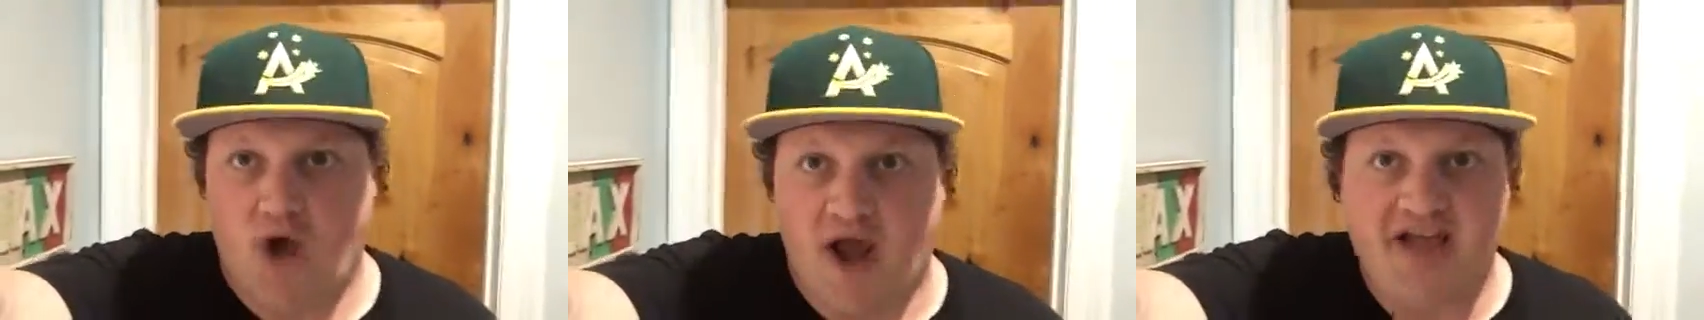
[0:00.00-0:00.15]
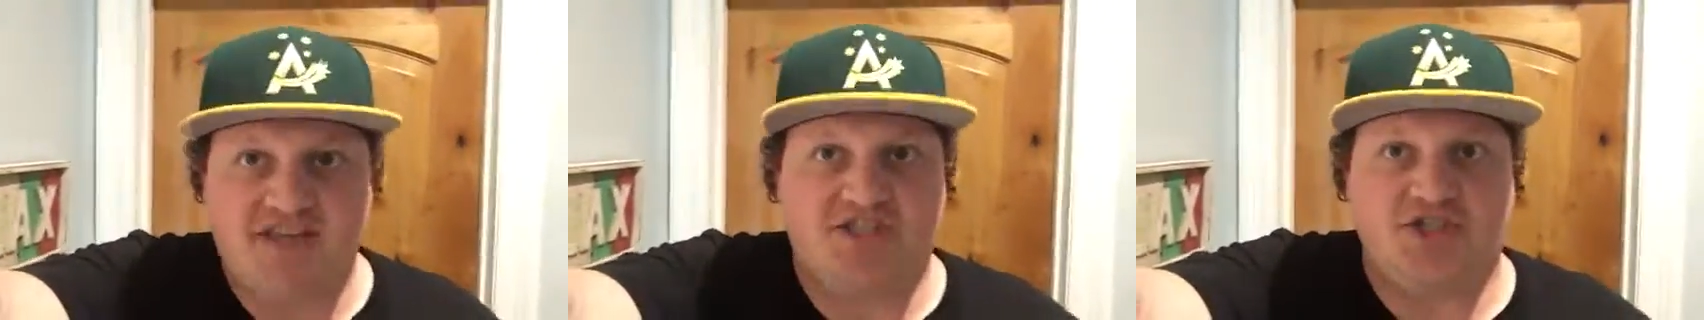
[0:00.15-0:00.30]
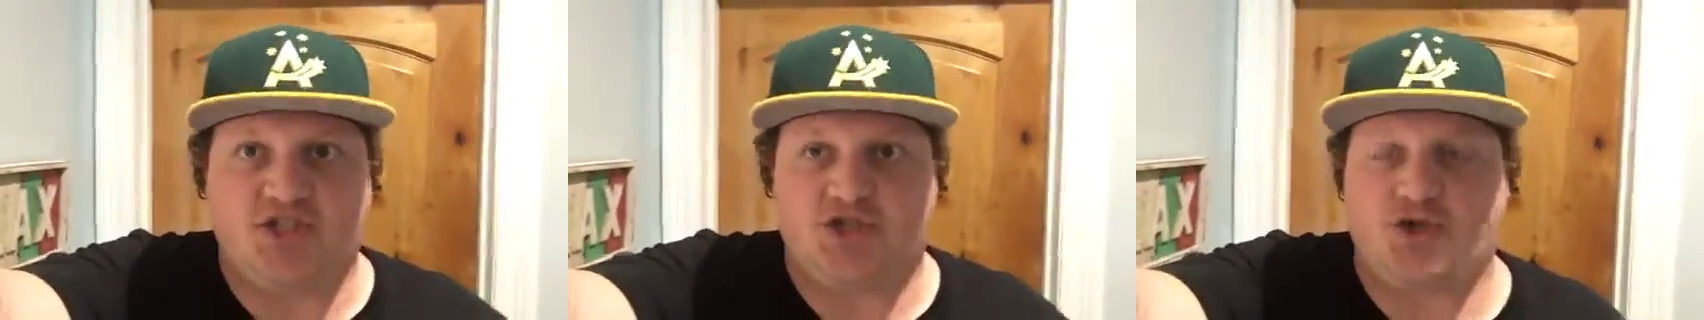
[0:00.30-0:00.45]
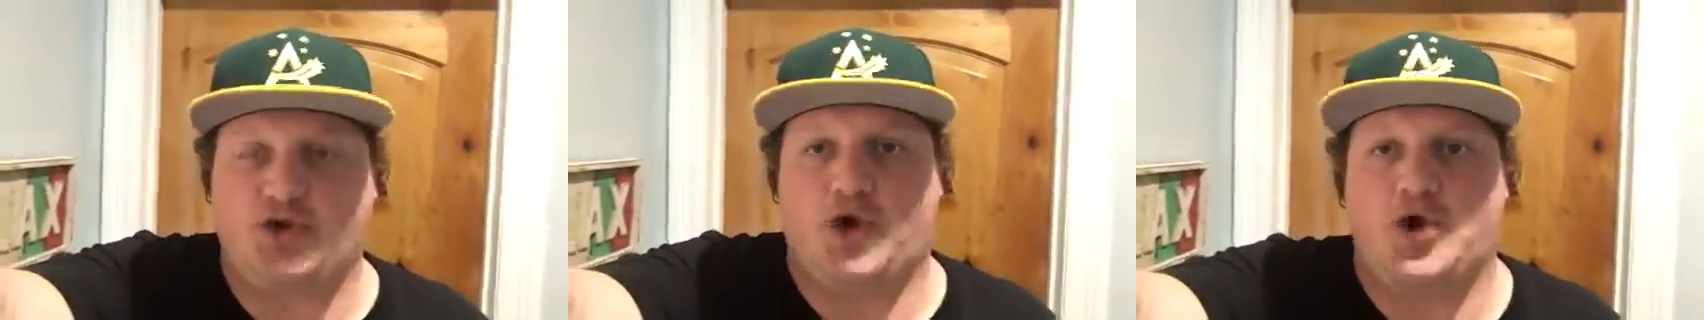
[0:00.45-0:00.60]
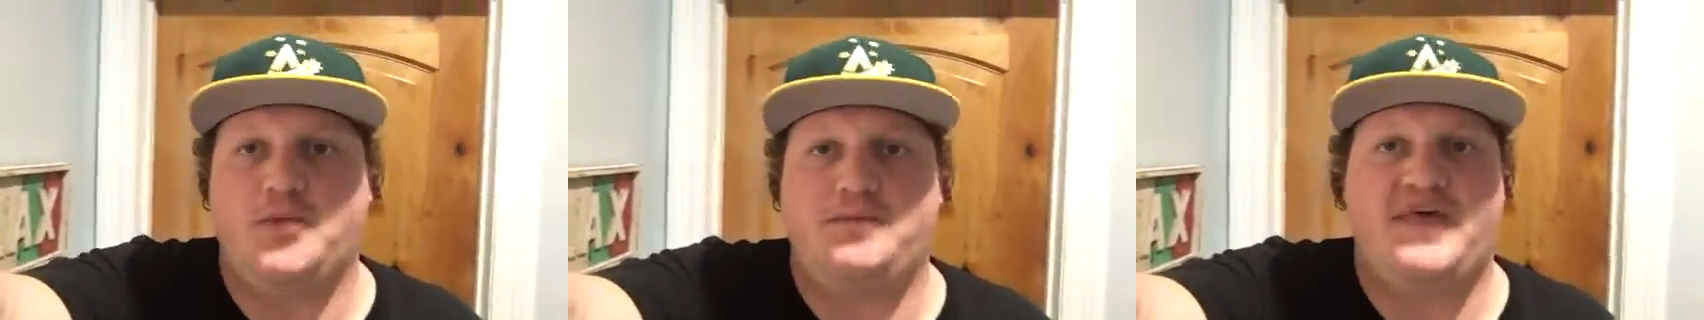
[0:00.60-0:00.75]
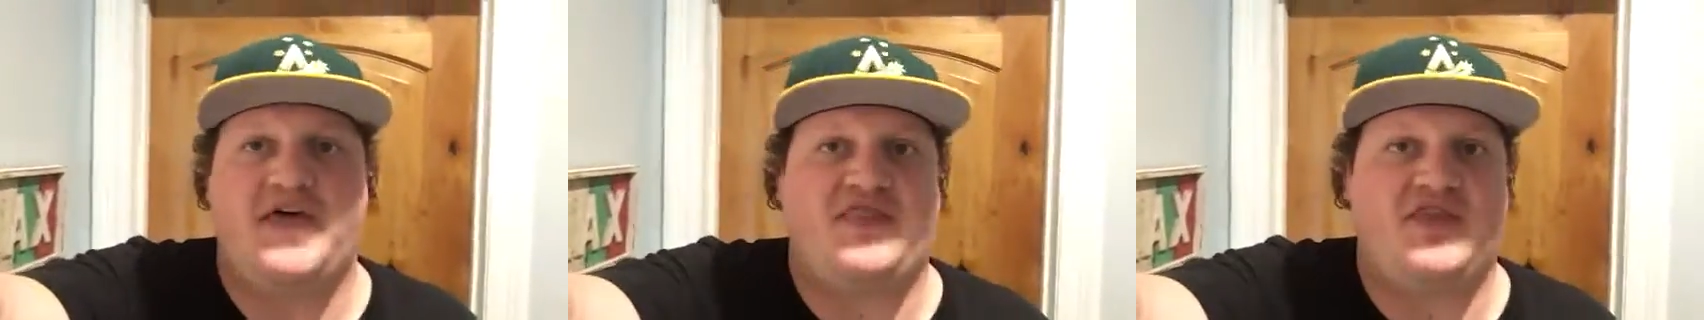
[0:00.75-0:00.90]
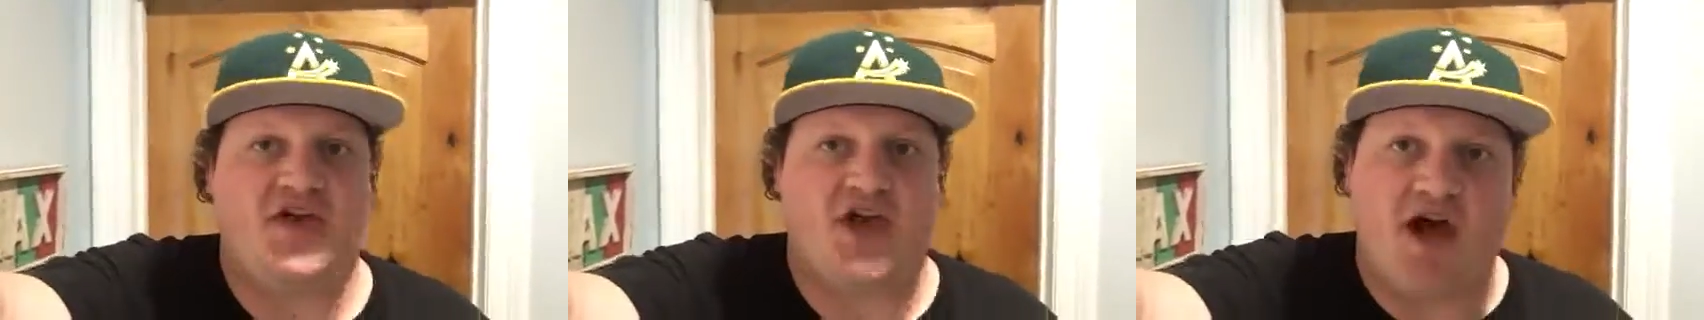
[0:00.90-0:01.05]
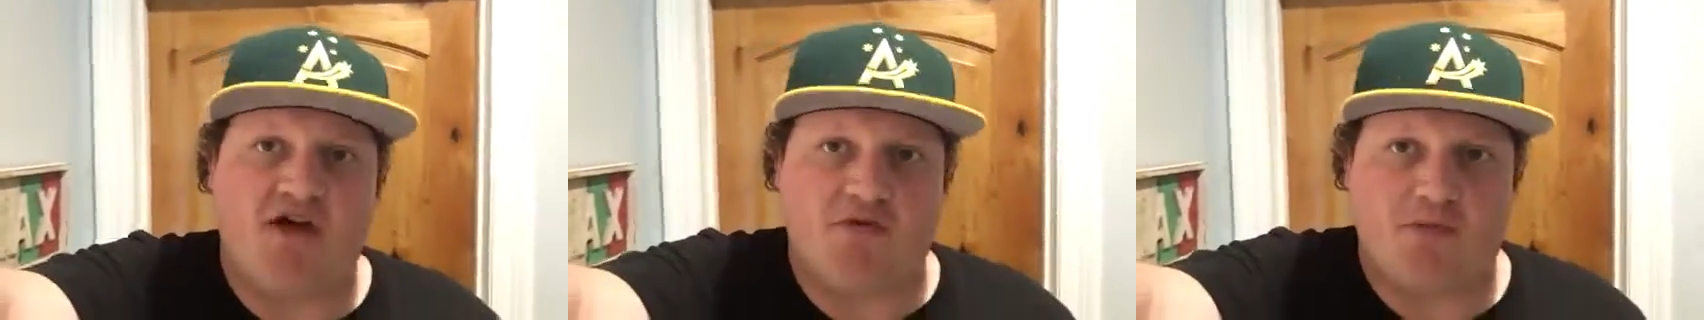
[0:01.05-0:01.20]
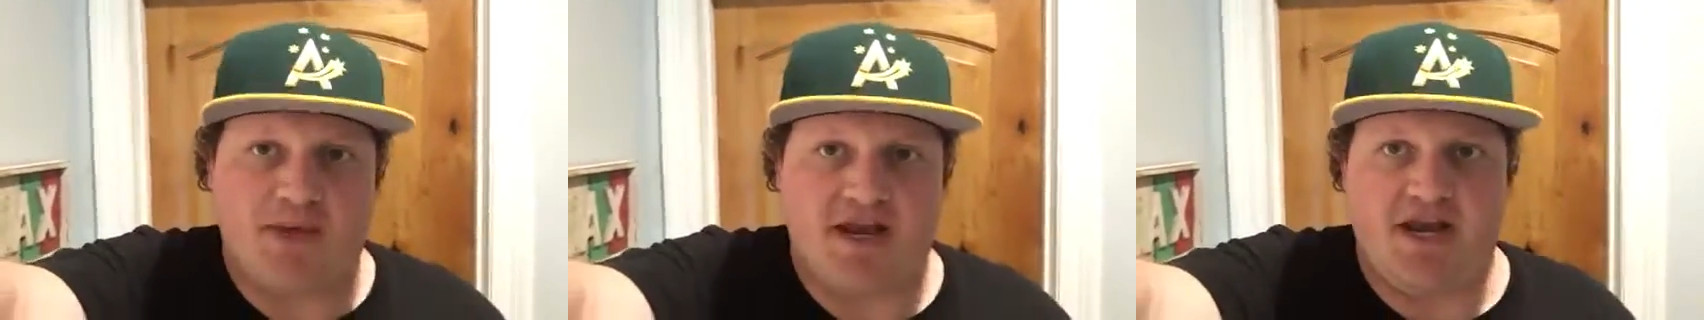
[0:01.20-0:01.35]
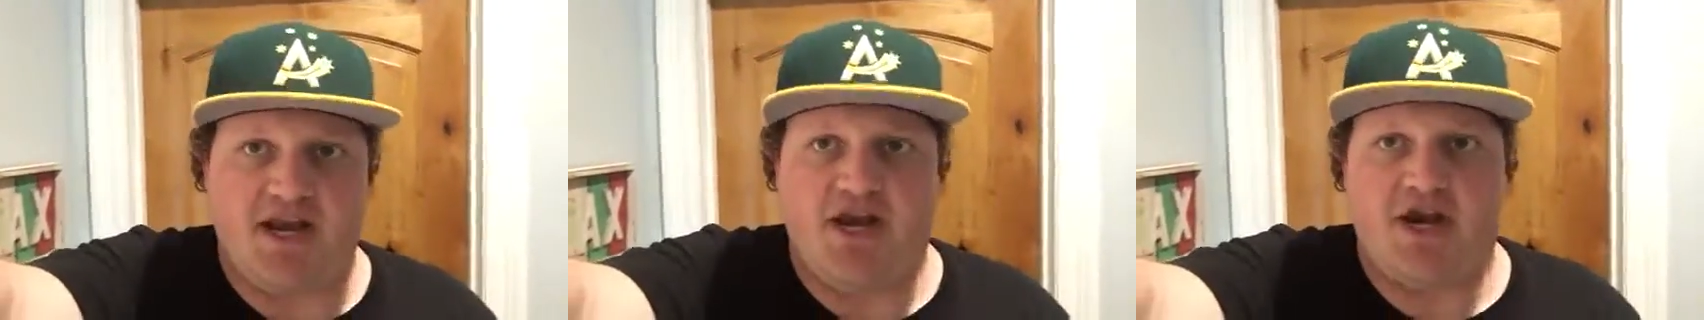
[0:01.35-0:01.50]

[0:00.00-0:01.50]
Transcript: racist group that the government